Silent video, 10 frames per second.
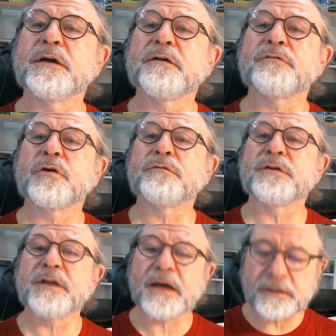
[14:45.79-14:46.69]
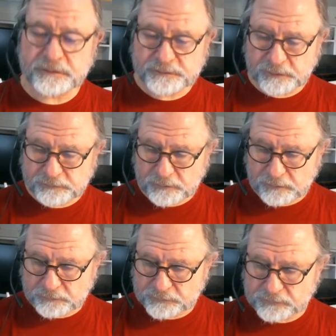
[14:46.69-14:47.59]
hover over that, it says,
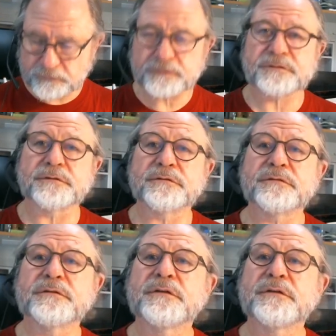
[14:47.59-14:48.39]
oh, sources.